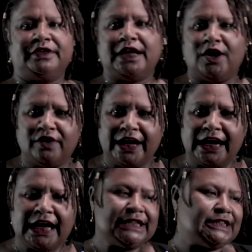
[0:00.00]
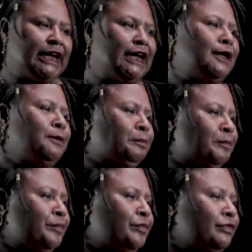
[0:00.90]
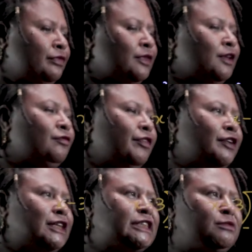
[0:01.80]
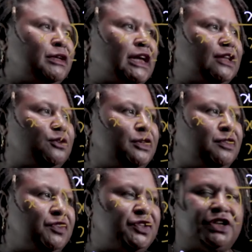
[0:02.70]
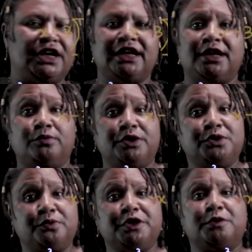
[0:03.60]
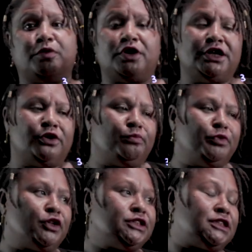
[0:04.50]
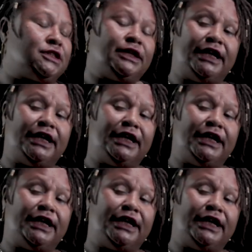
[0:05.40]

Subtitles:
Now, like I said, very similar to division that we do with polynomials,